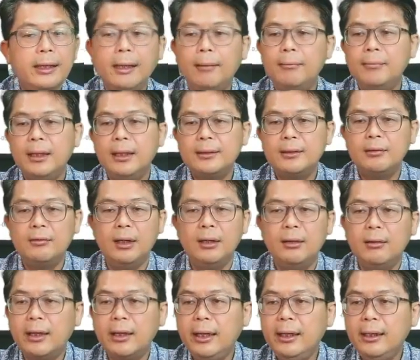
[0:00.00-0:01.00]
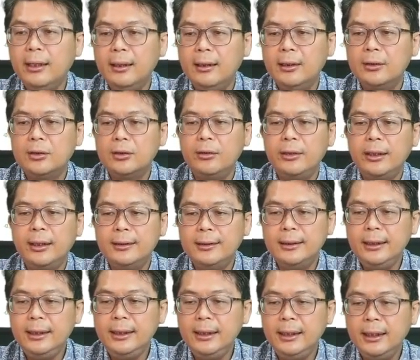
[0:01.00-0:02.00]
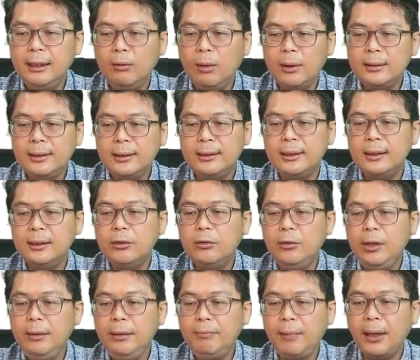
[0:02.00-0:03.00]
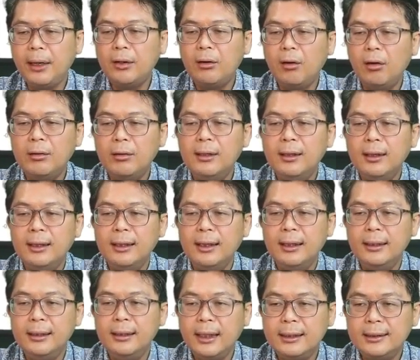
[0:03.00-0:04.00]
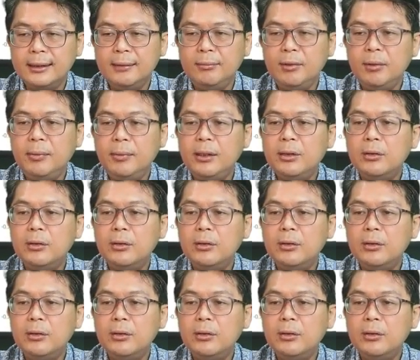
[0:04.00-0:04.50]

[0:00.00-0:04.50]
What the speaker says: Okay, yep, that's the one. Okay, so you can see here once it turned green Pentagon, and that